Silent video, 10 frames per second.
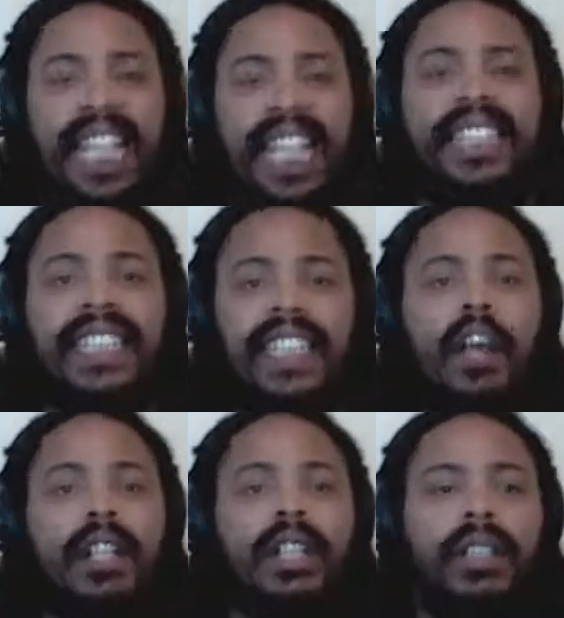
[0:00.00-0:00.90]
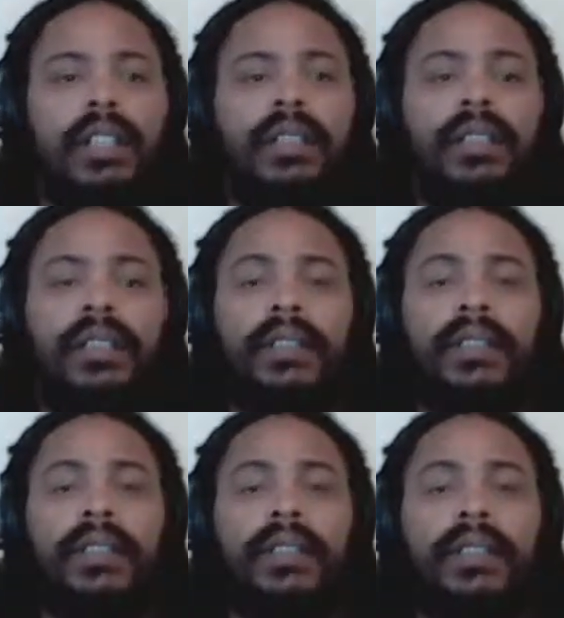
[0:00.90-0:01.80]
it is. It's art.
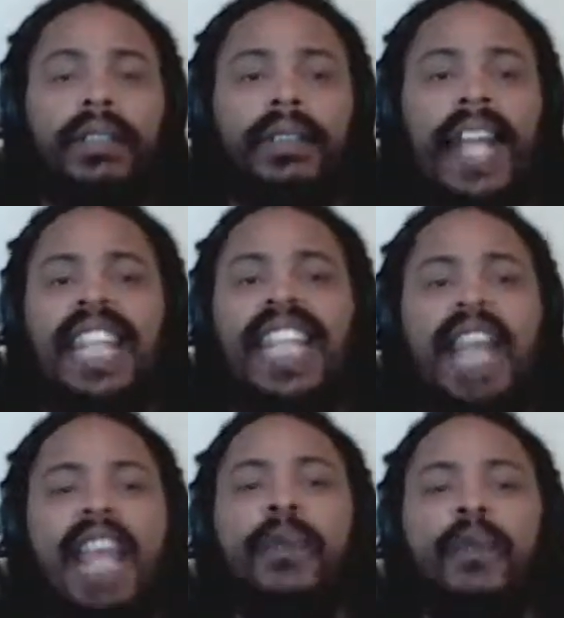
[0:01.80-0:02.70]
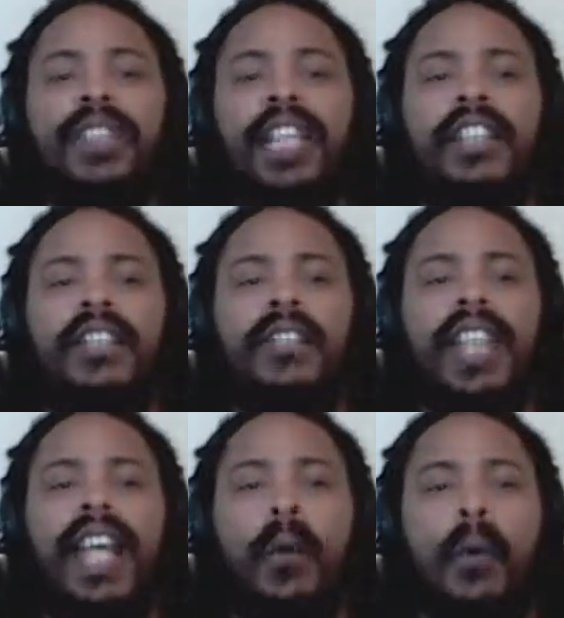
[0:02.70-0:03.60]
Any gamer will tell you
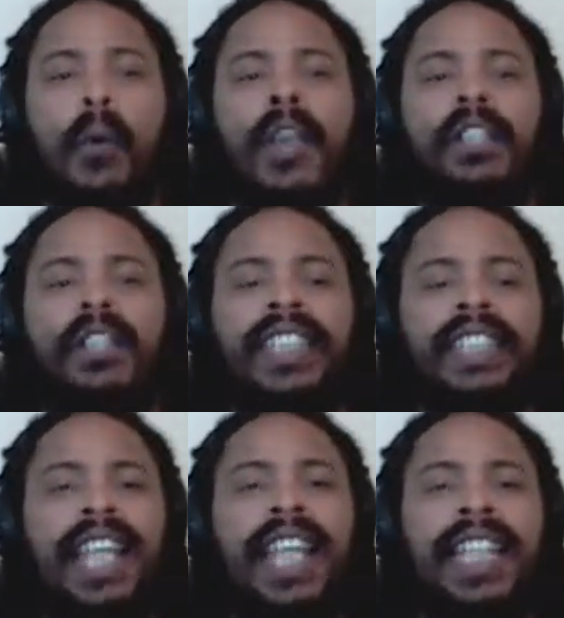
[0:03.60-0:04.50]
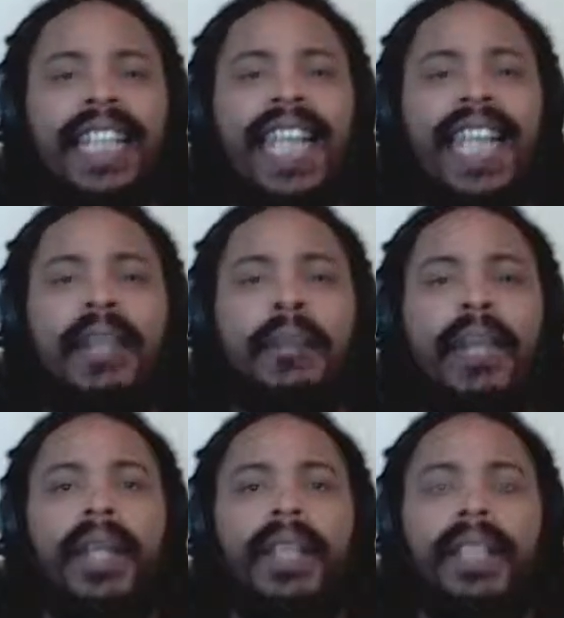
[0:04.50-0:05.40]
that a well-designed
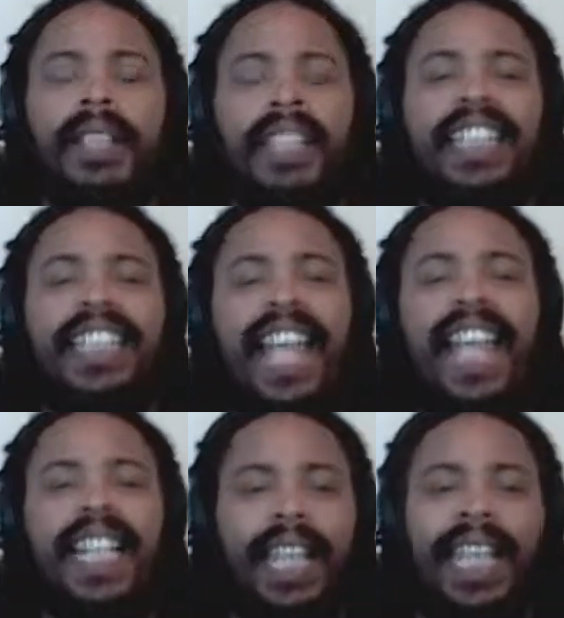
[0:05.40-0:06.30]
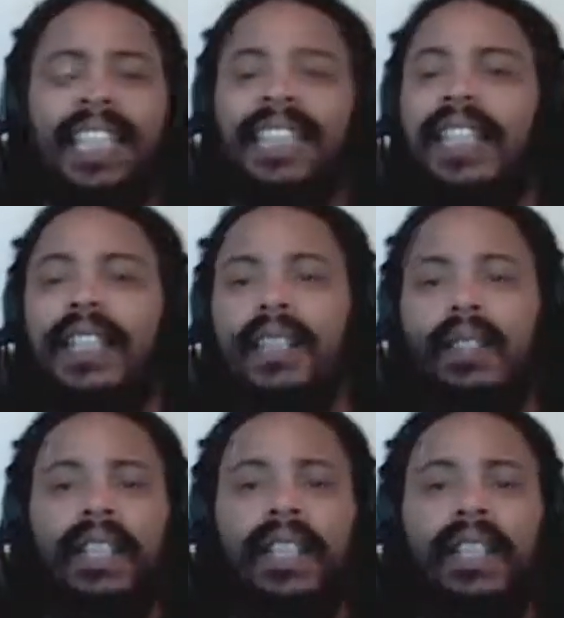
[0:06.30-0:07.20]
game, designing, like I said
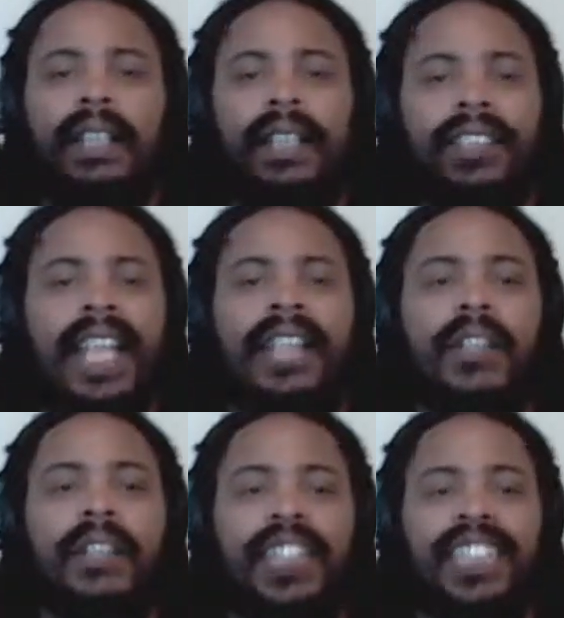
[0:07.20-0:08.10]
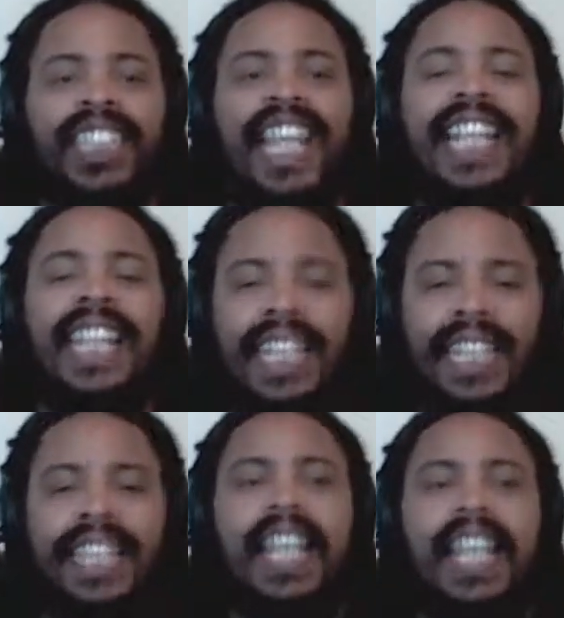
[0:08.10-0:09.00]
in the, the side notes, designing the
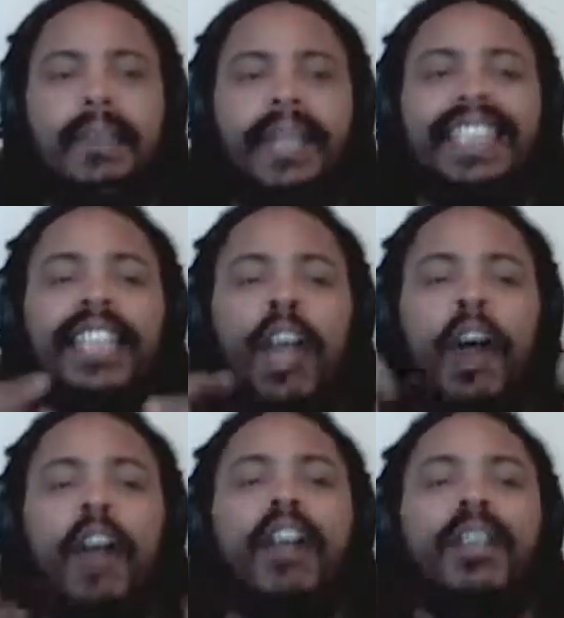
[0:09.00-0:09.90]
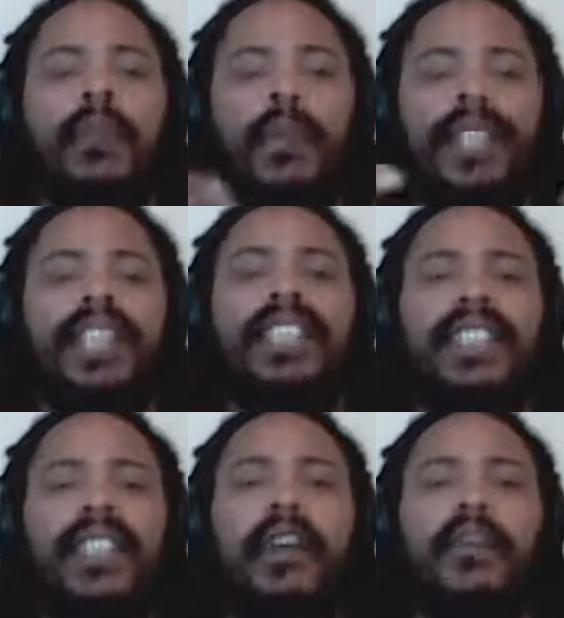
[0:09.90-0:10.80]
game is an art within
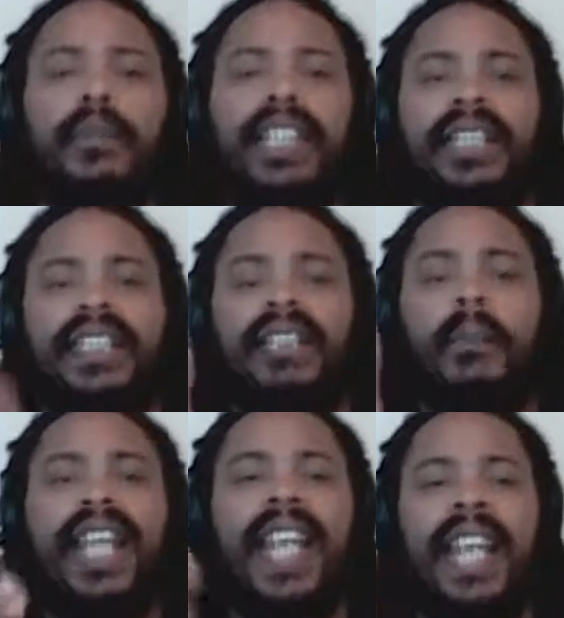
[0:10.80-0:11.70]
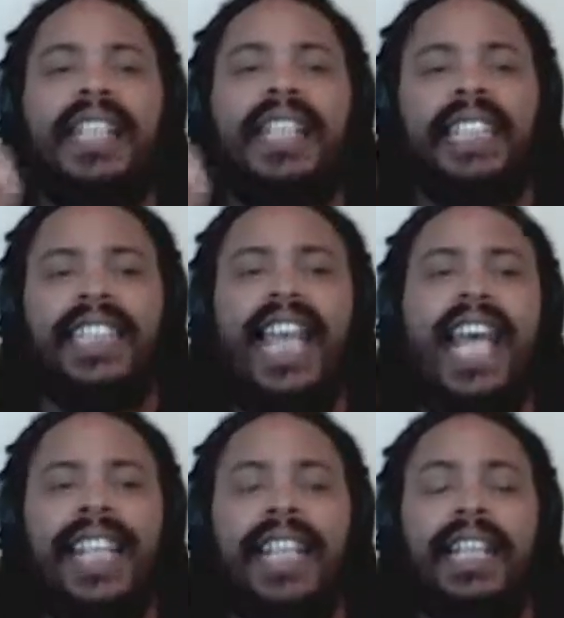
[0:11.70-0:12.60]
itself because somebody had to
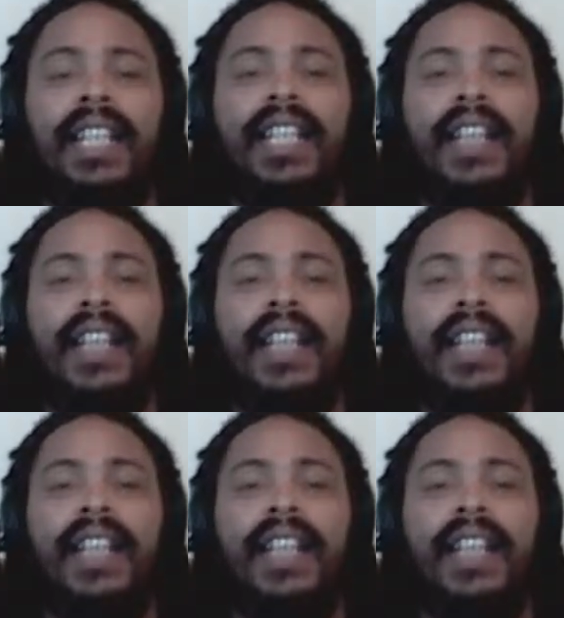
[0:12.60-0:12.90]
design